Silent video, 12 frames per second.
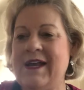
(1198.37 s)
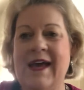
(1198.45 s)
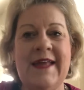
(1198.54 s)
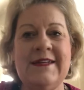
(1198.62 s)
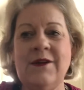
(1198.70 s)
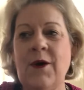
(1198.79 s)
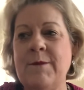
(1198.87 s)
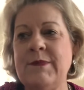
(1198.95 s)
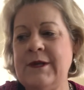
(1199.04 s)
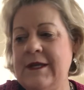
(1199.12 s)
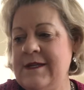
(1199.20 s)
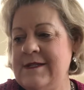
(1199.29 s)
I had not
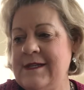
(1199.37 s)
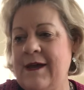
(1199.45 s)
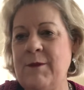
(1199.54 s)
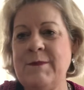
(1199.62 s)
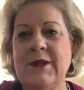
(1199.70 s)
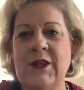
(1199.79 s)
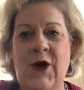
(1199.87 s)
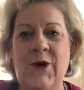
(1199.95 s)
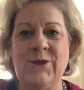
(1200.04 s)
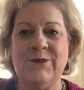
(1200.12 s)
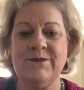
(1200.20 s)
put it down below.